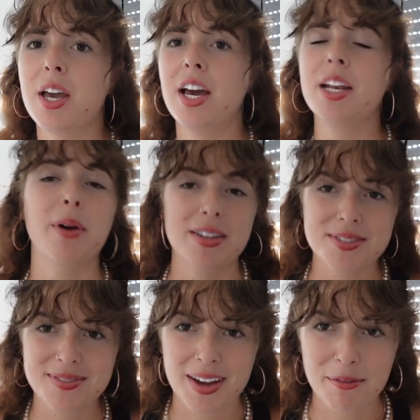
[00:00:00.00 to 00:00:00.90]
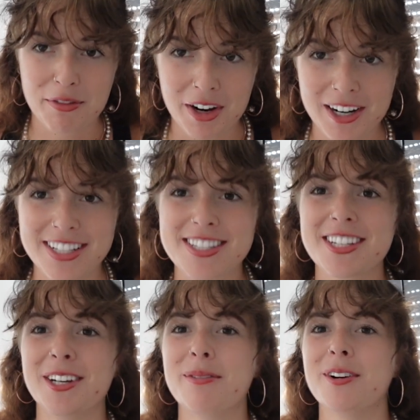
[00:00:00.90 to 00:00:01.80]
Anyways, I'm a very
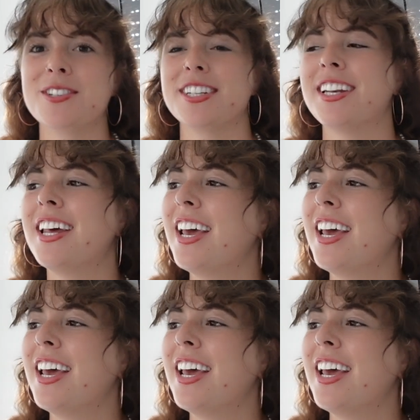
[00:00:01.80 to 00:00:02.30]
insecure person.